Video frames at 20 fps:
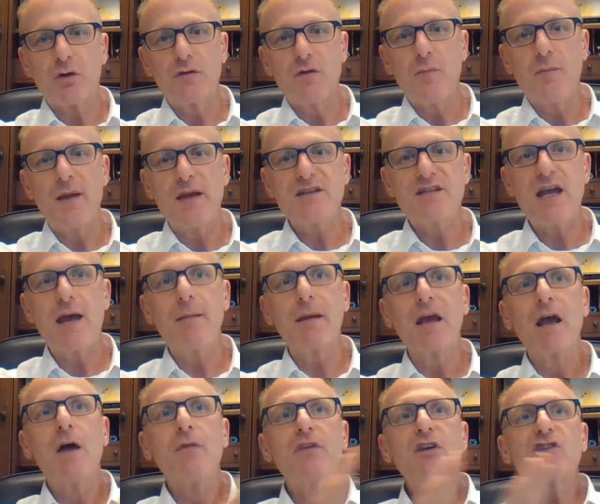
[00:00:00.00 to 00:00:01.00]
the pandemic.
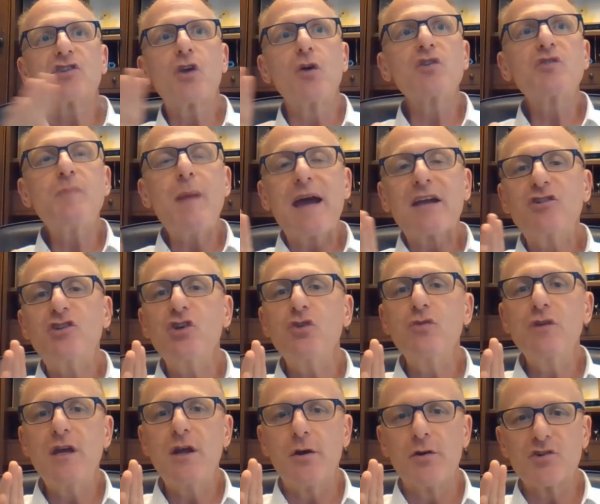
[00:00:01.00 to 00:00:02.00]
This goes back 2
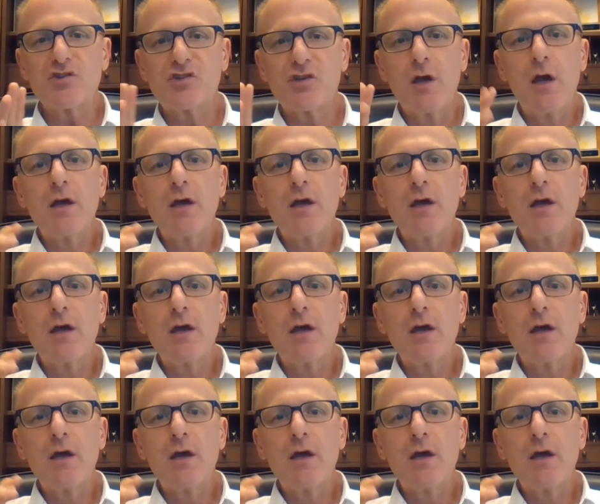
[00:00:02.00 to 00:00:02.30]
years.